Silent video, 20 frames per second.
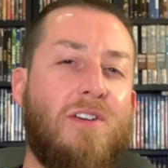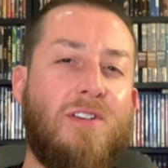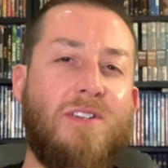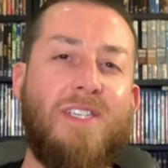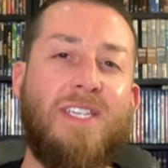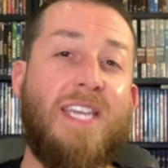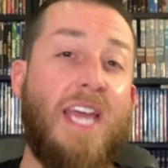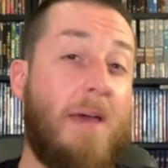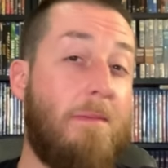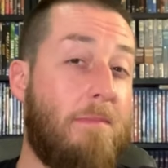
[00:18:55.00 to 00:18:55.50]

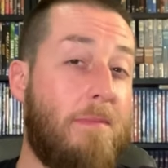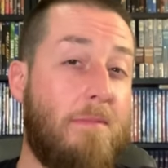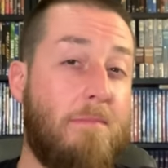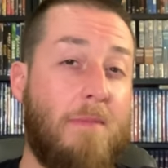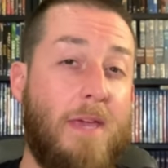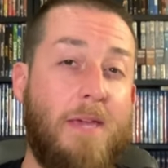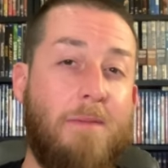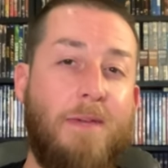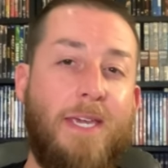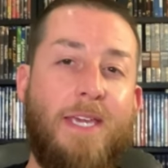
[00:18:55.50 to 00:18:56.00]
depth
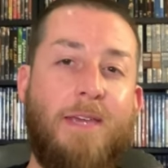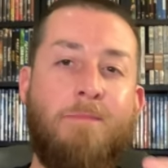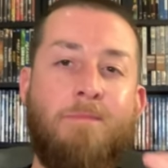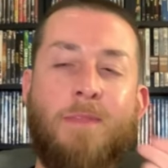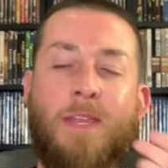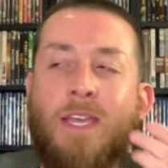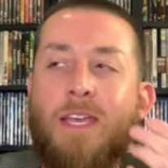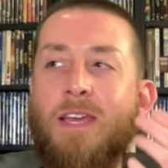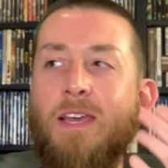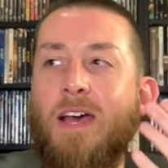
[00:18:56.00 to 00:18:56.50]
maybe.
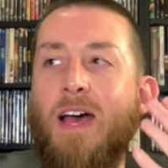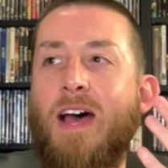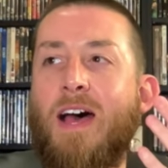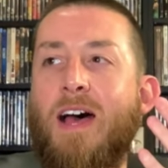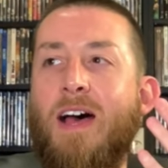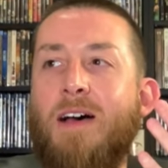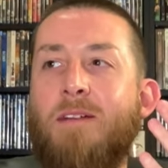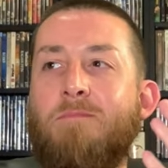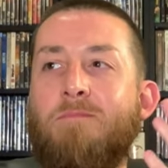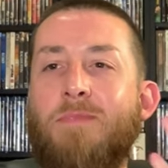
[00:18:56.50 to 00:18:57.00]

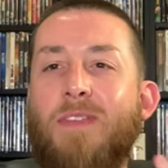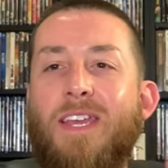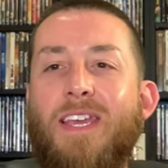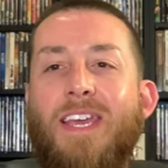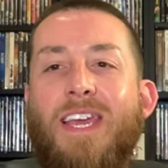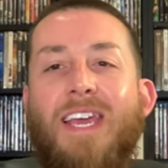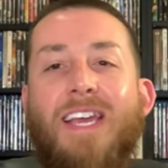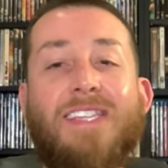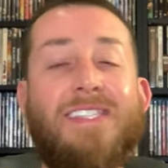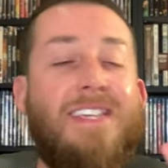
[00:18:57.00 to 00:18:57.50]
Um,
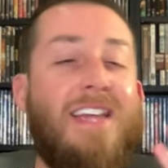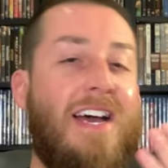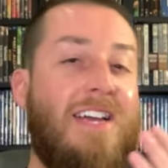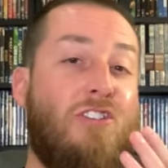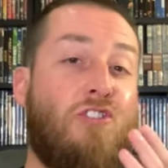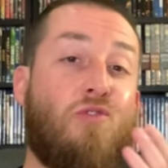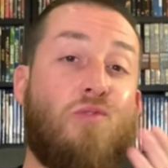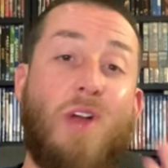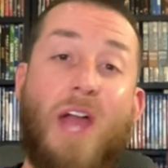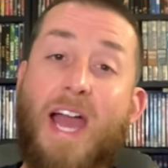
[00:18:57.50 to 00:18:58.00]
it's not
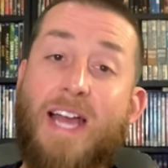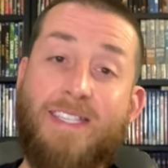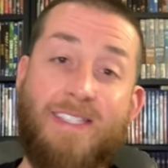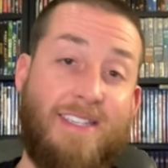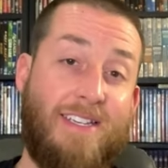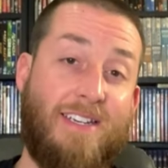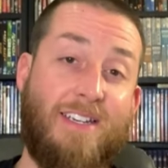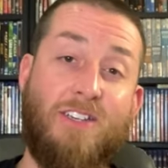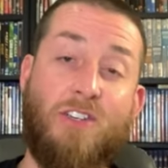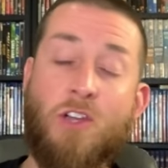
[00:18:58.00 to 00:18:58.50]

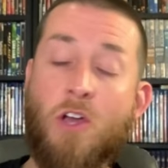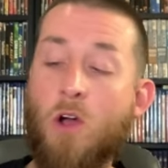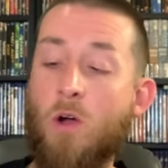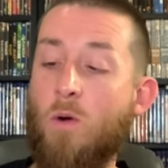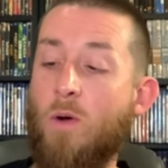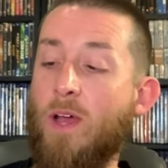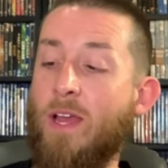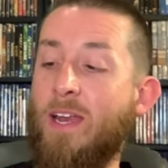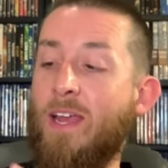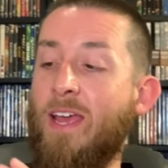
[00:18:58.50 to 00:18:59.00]
drastic,
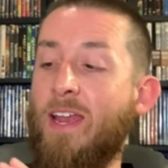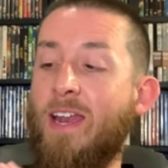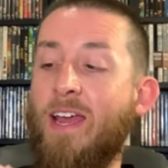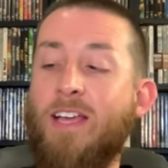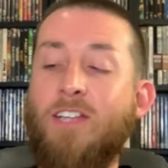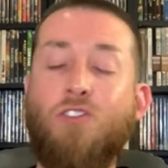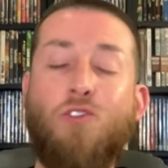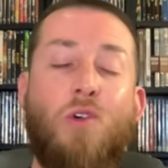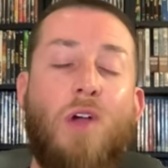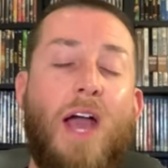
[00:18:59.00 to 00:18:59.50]
no. And, and I
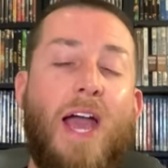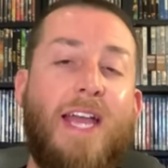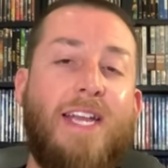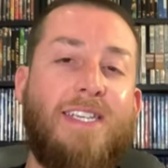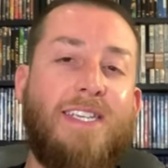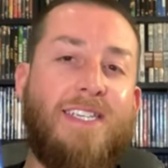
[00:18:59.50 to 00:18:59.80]
tried to